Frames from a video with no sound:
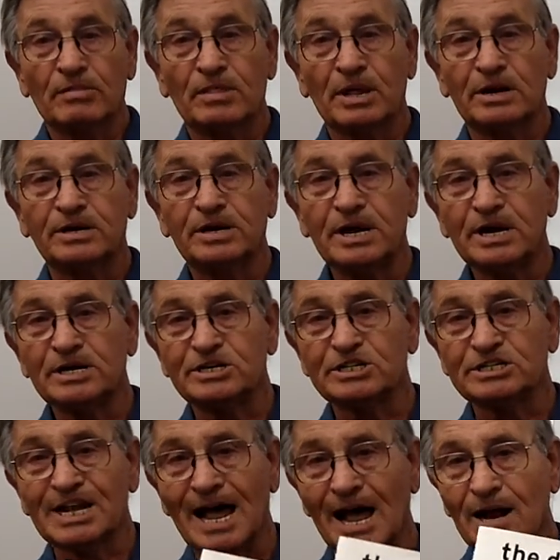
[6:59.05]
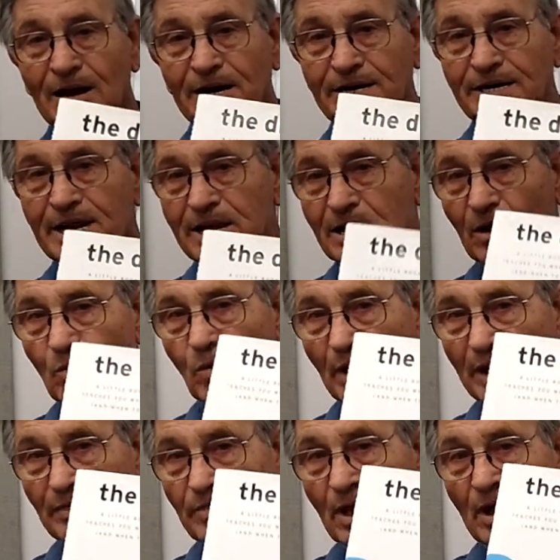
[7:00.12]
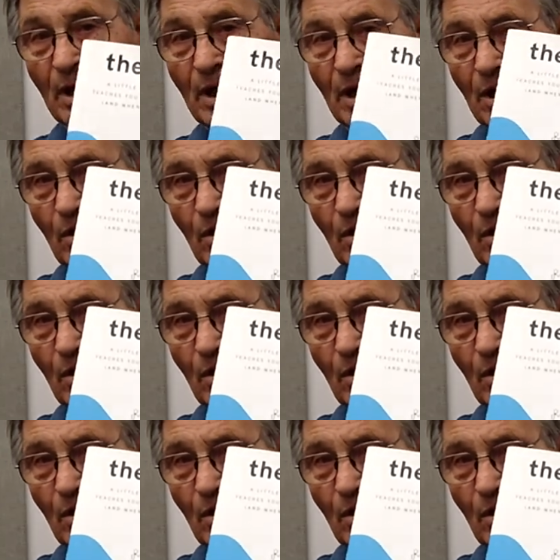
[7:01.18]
that teaches how to deal with